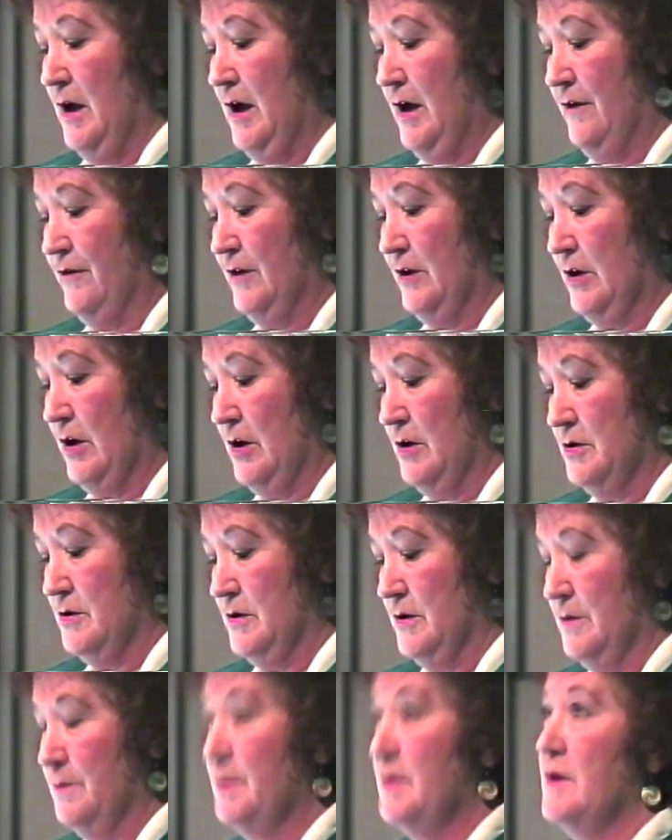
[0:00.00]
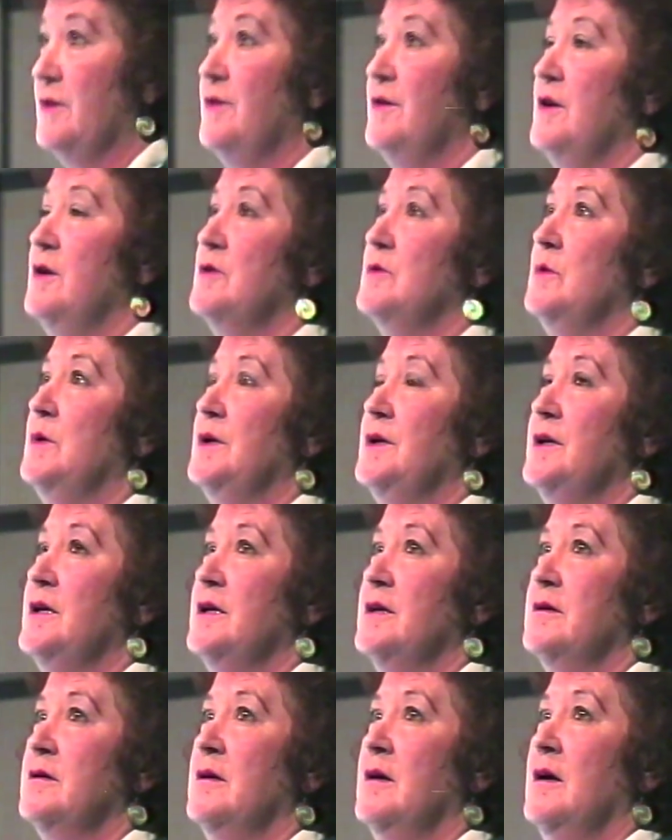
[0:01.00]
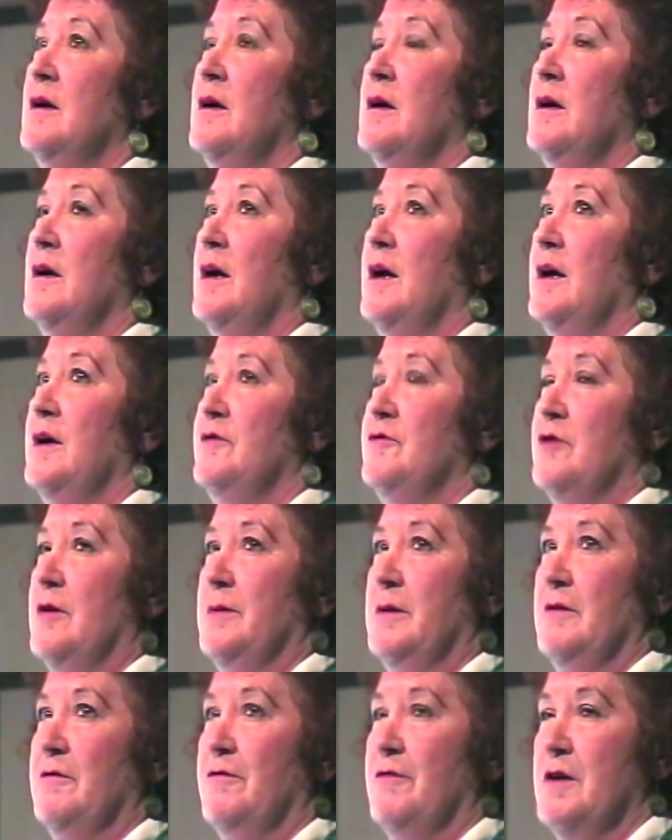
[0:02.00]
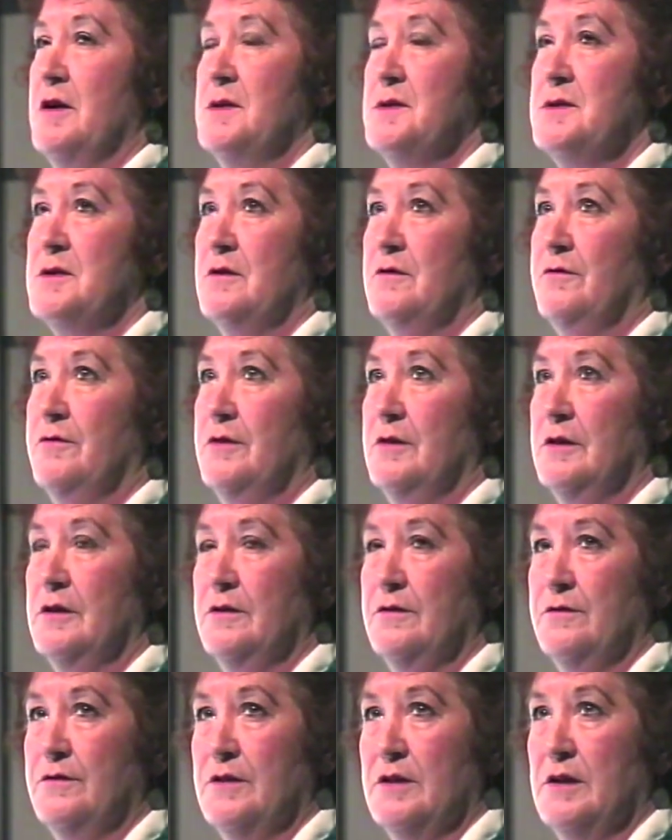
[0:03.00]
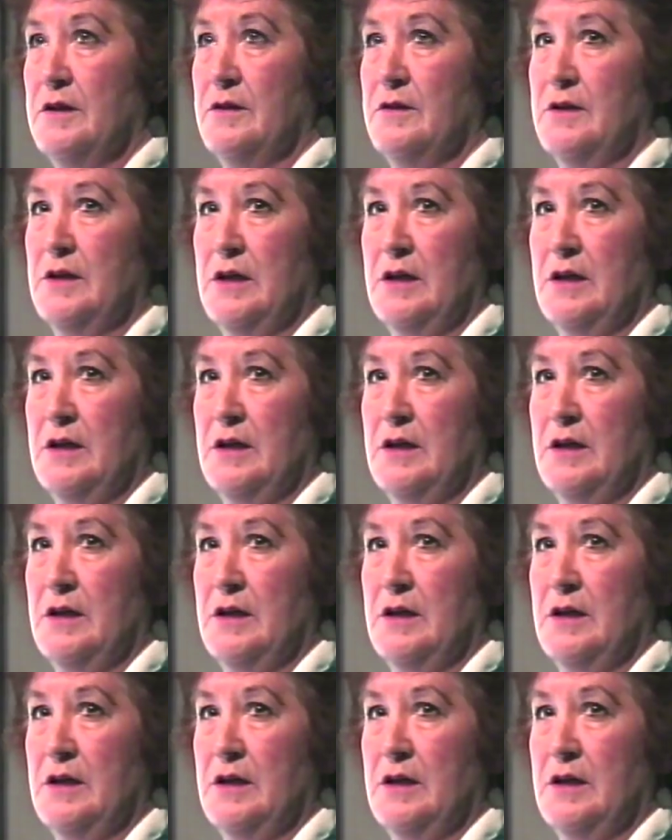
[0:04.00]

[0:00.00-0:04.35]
after going to the theatre one night and dropping friends off that lived in